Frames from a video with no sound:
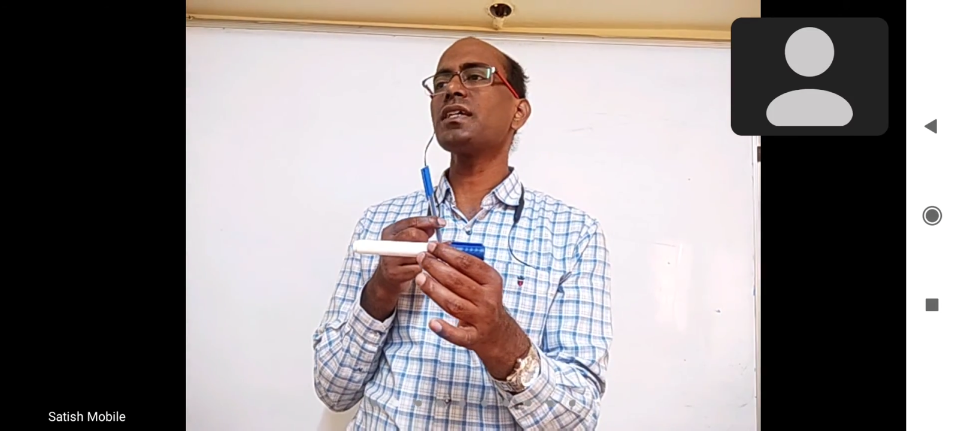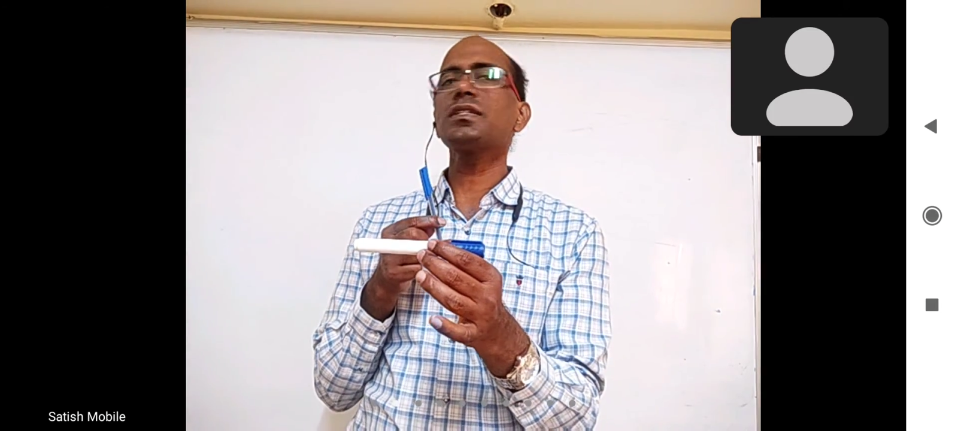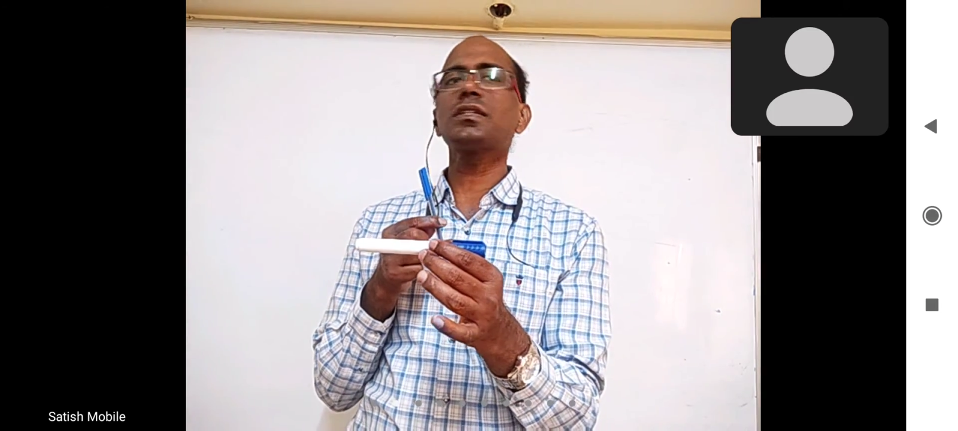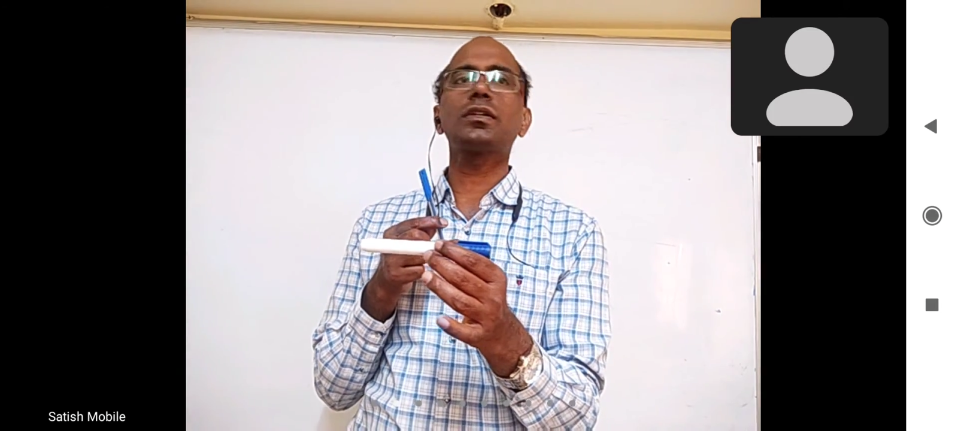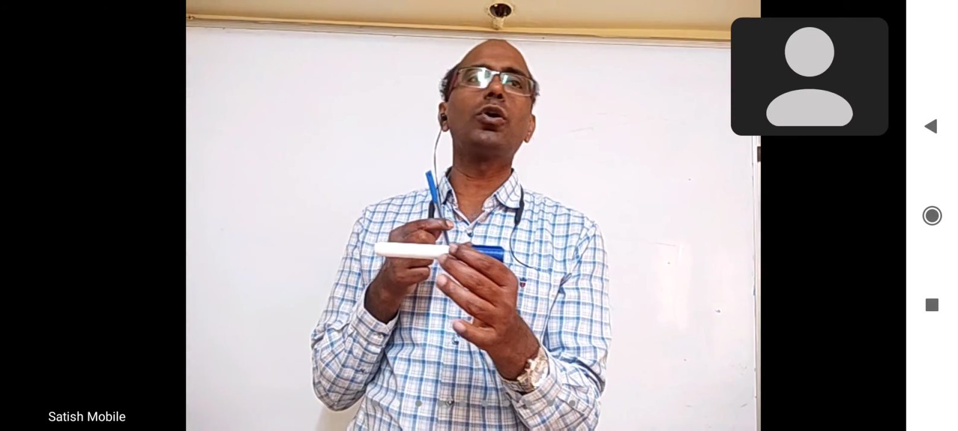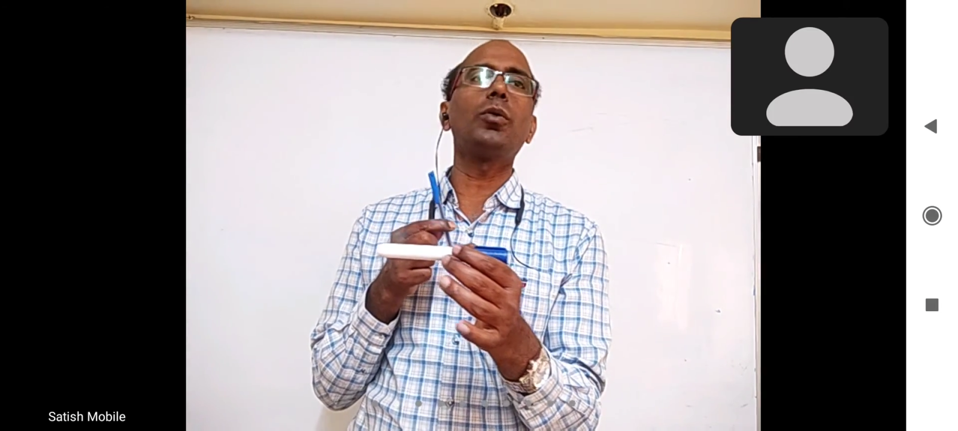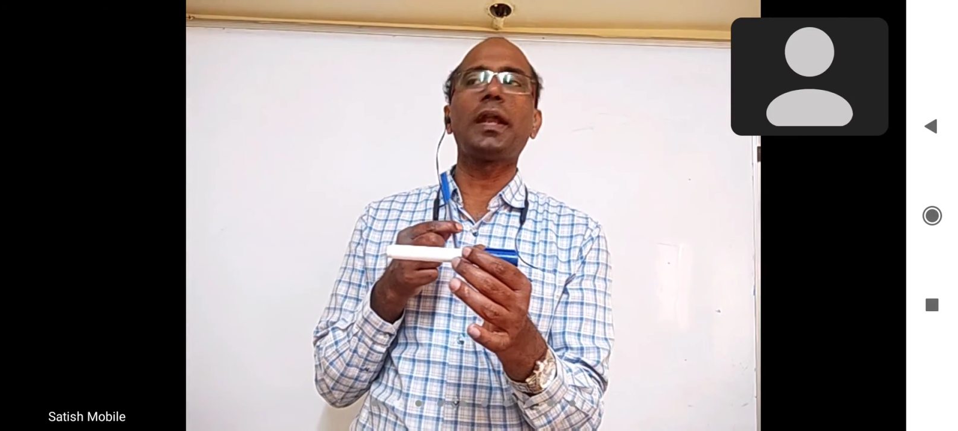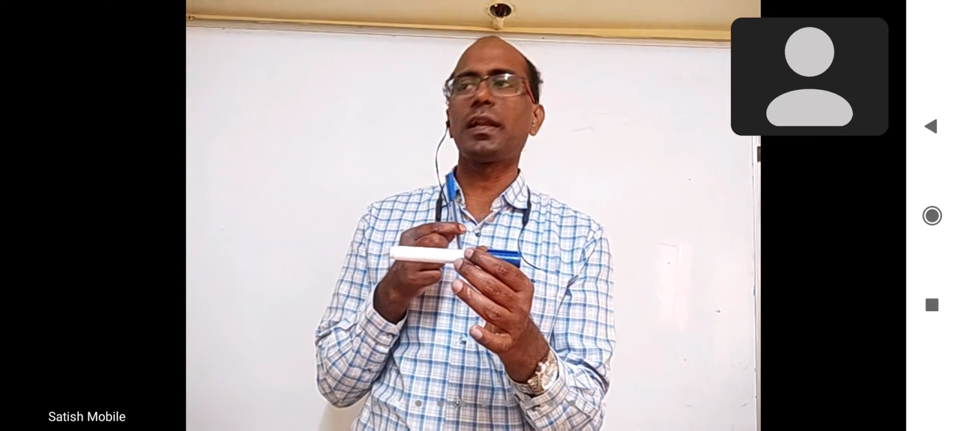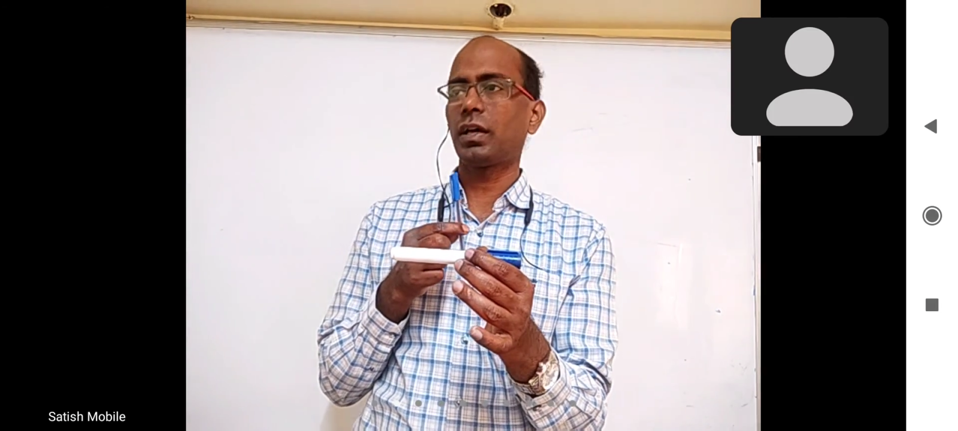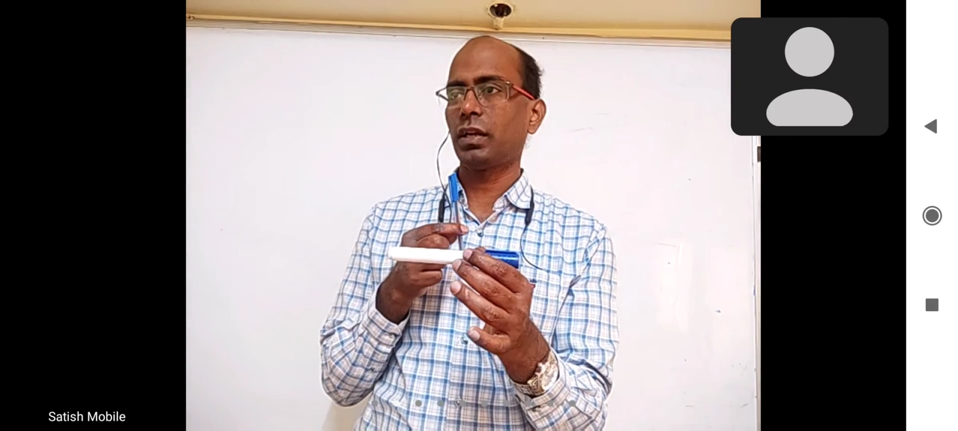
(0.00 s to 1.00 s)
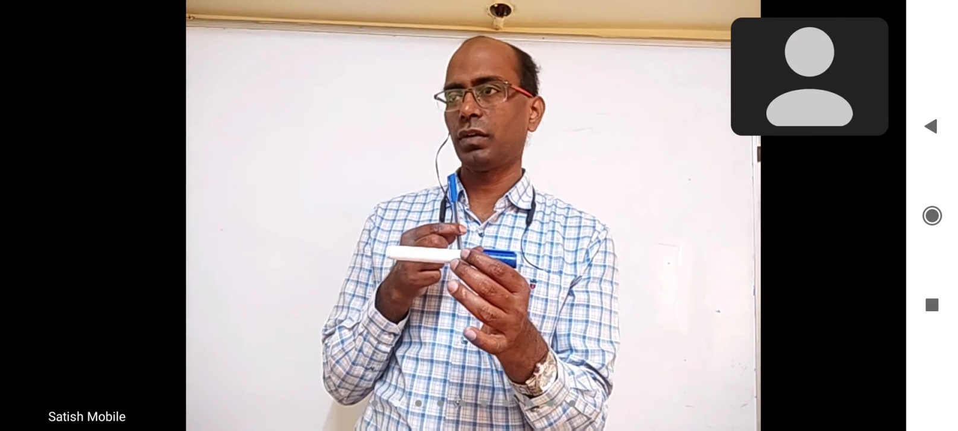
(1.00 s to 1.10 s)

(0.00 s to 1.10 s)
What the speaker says: coplanar in one